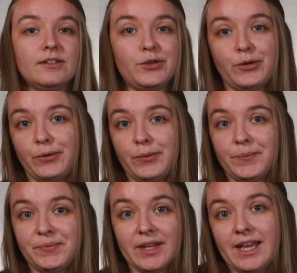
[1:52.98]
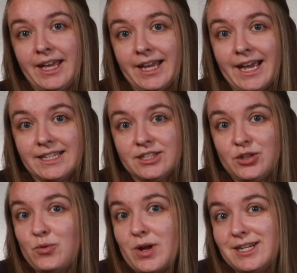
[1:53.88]
So in case
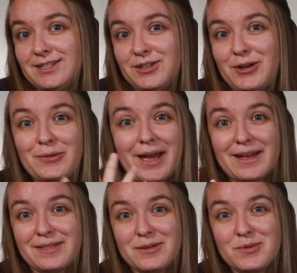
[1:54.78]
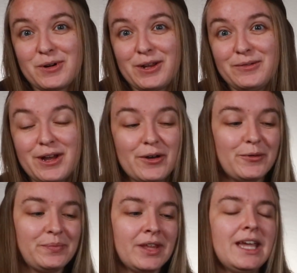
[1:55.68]
you wanted to know that, the more you
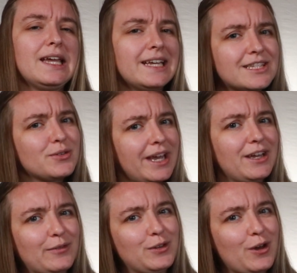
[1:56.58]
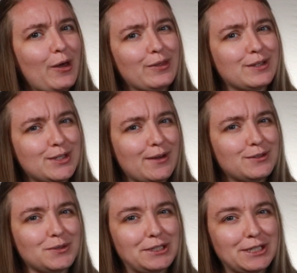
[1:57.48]
know. It's okay if you call it the
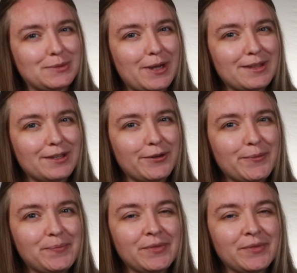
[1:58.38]
soft squishy spot though.